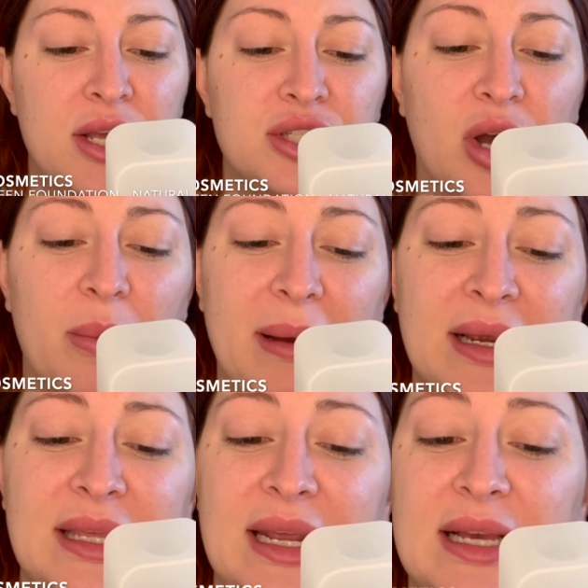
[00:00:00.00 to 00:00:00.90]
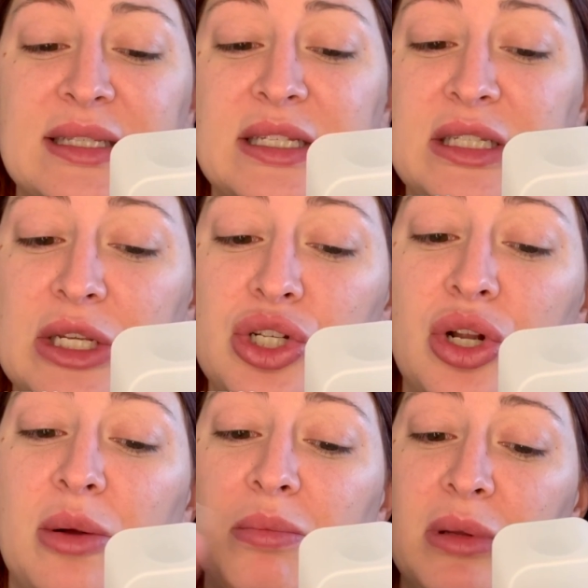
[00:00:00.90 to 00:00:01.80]
So apparently it has a
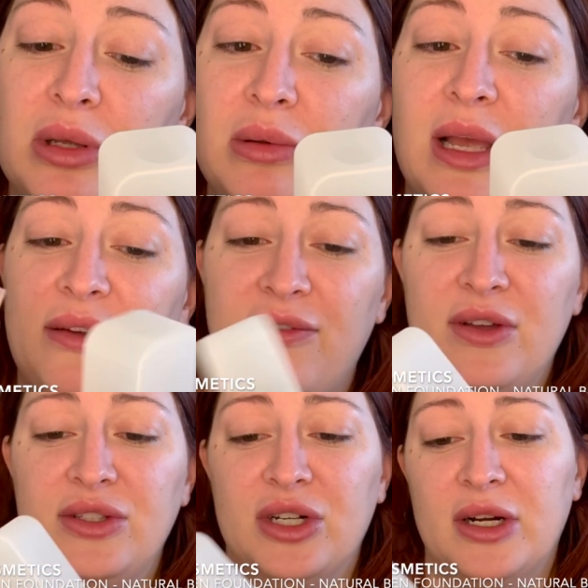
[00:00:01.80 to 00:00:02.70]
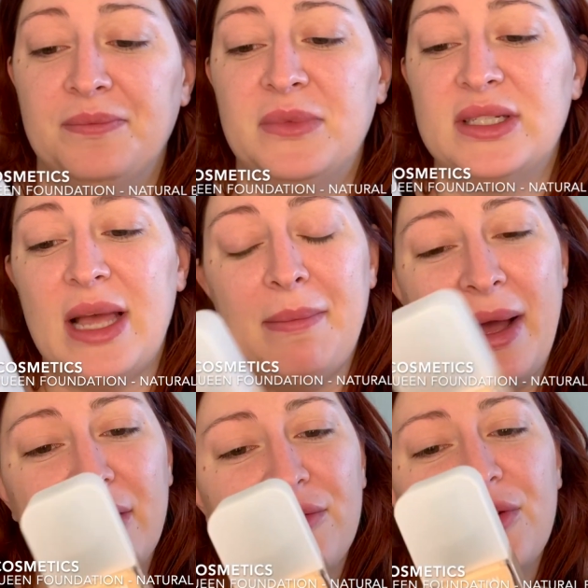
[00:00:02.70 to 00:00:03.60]
digital blue light filter. Does that
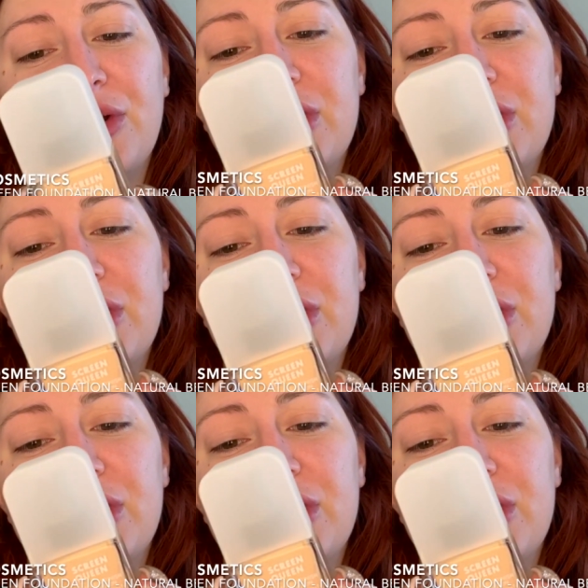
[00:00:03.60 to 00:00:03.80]
matter for your